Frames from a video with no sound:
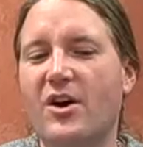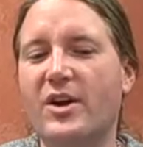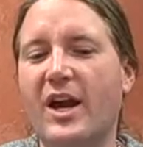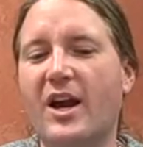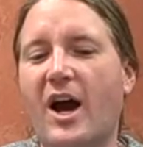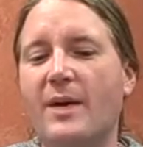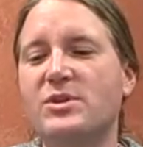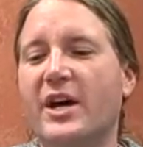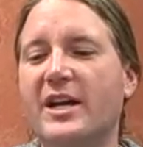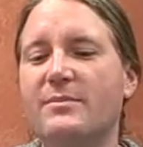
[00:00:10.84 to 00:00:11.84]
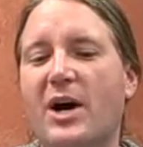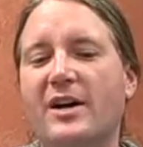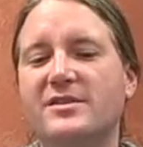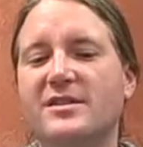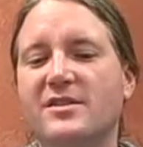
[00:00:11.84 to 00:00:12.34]
Okay, I'm talking
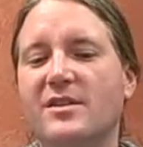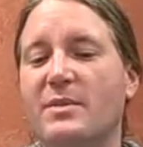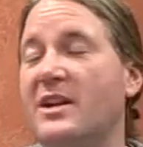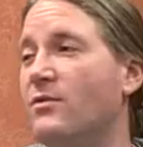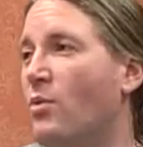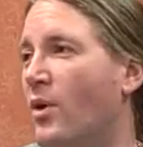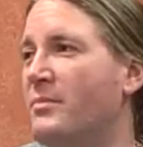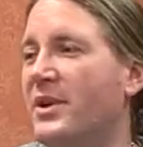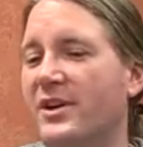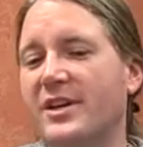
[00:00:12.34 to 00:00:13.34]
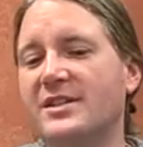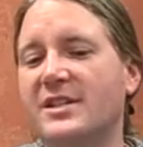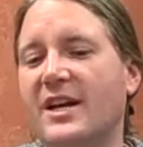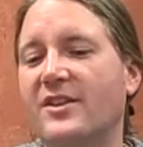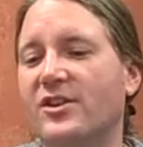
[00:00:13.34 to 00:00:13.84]
about the medieval warm period
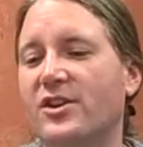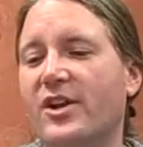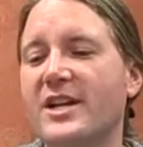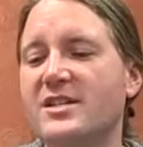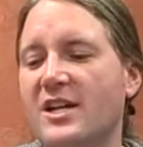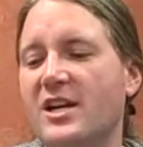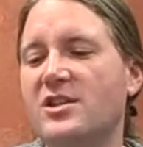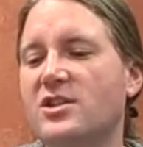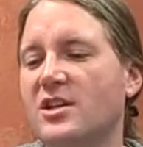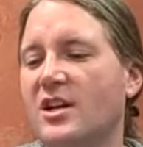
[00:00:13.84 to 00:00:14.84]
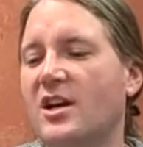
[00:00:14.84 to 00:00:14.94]
and the Little Ice Age.